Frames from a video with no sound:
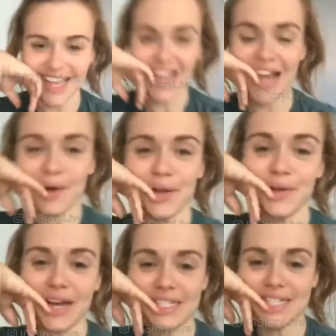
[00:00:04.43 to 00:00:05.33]
How are you
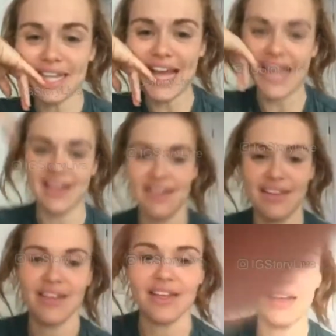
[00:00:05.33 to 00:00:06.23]
guys today?
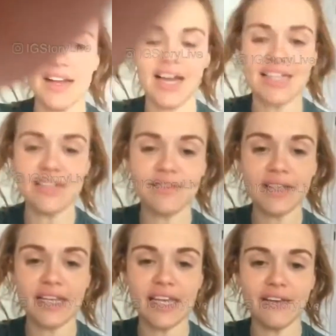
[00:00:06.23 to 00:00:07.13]
I didn't
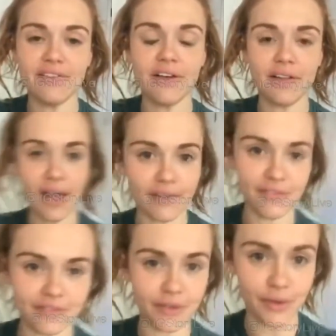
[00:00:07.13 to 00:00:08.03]
really give a lot
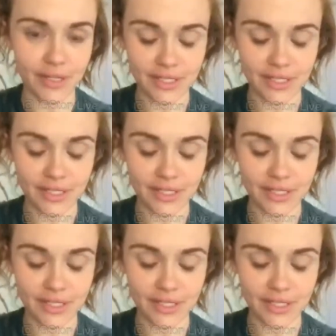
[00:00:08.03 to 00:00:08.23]
of notice